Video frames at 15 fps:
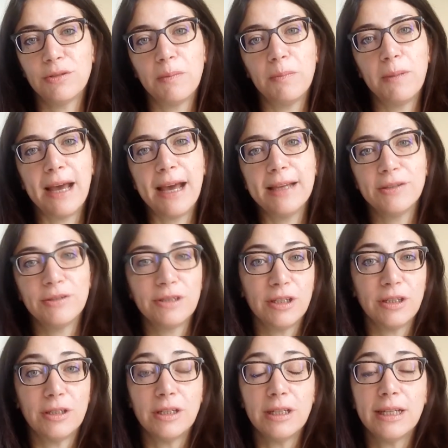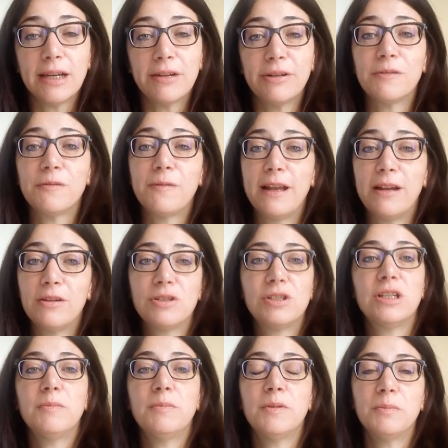apply to the Early Career
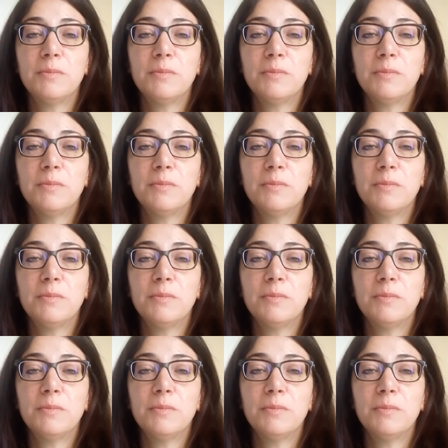Fellowship